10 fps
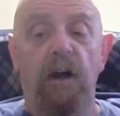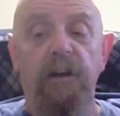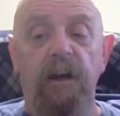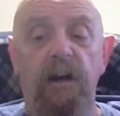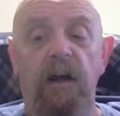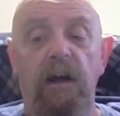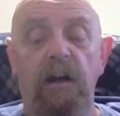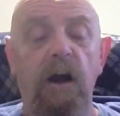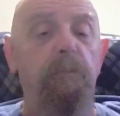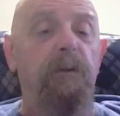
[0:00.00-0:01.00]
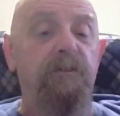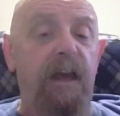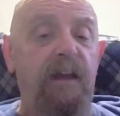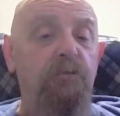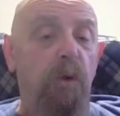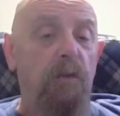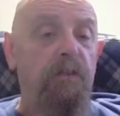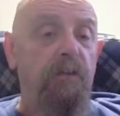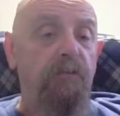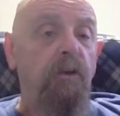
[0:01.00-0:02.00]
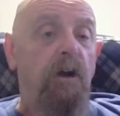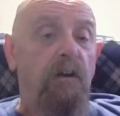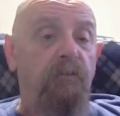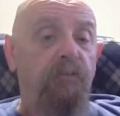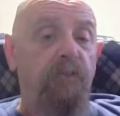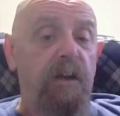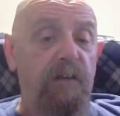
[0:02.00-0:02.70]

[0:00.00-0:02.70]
a couple of days worth of